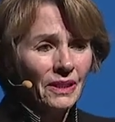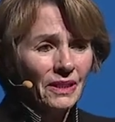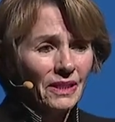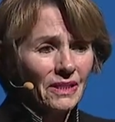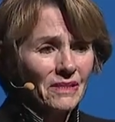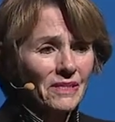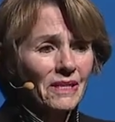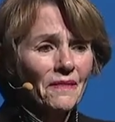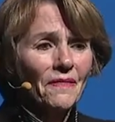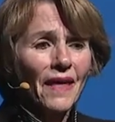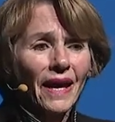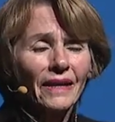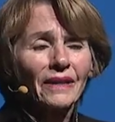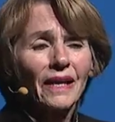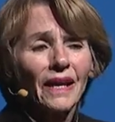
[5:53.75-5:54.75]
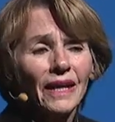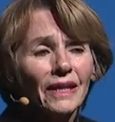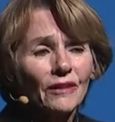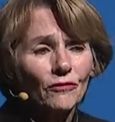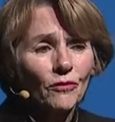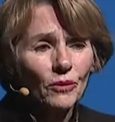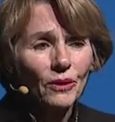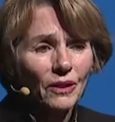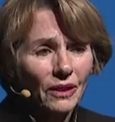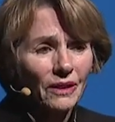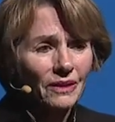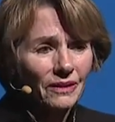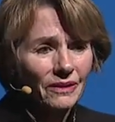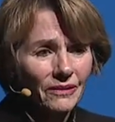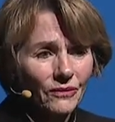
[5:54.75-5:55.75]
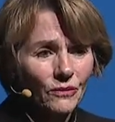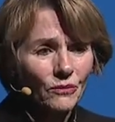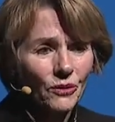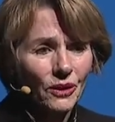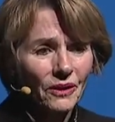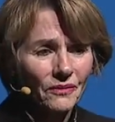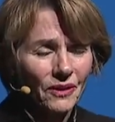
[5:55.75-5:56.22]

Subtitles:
is in that kind of work, the work